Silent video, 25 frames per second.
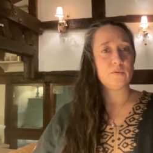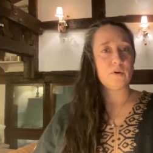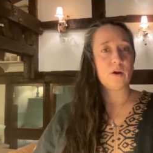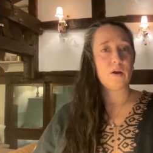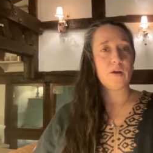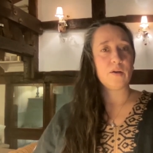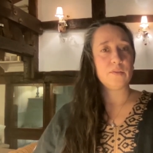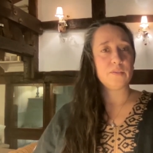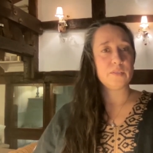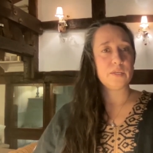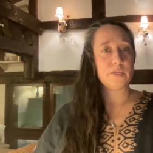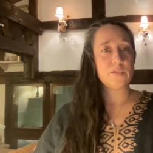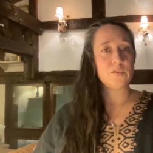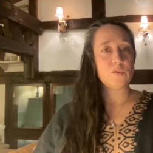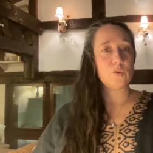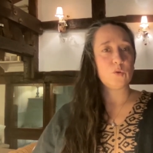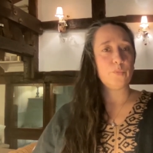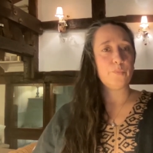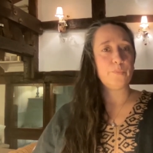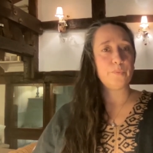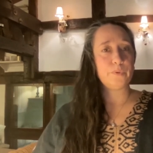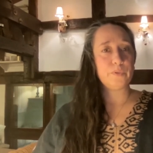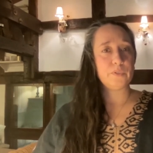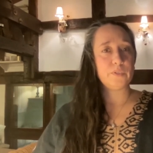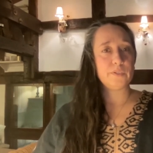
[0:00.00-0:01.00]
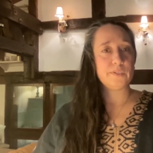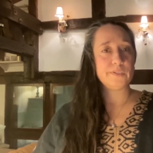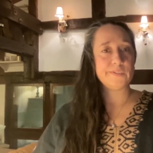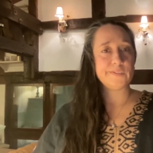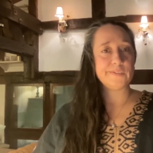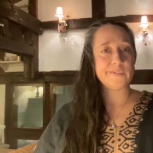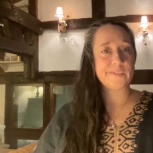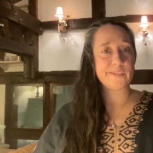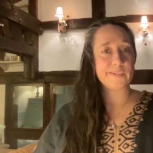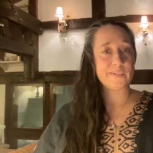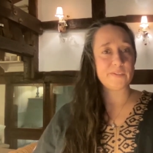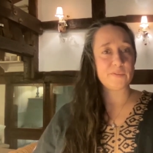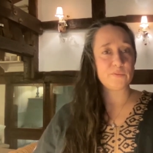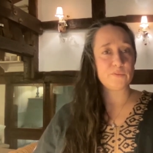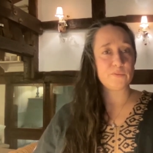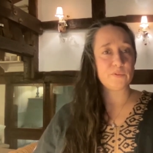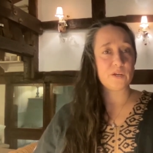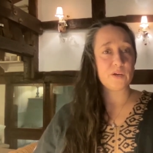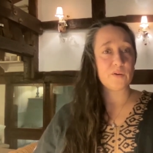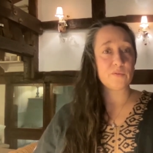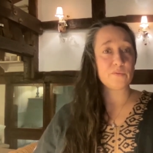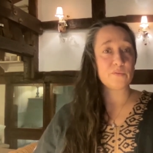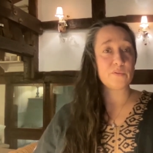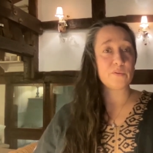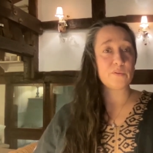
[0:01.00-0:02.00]
you are in that openness that you
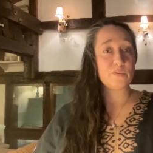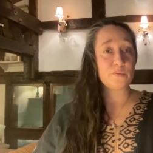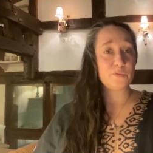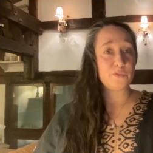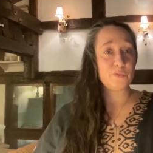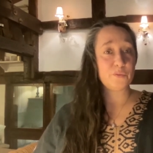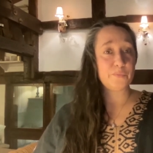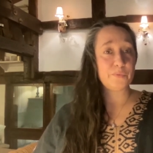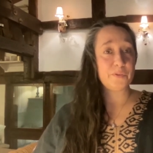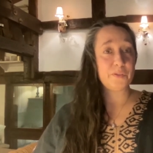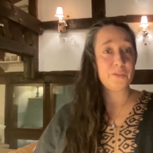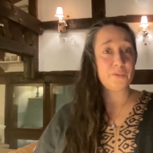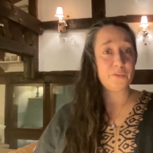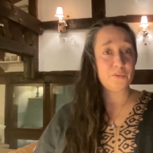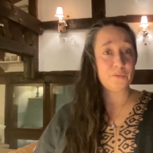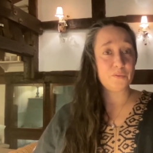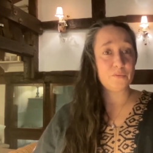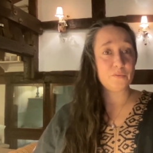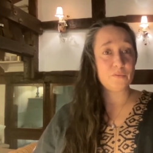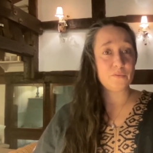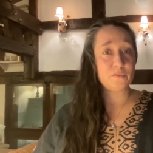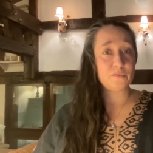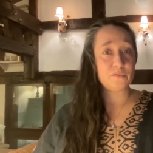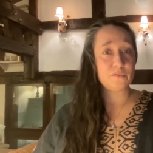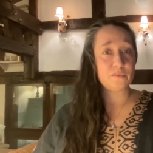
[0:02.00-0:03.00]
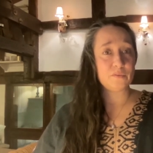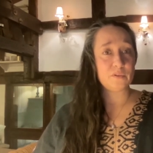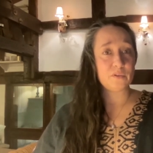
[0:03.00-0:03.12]
now know to be you,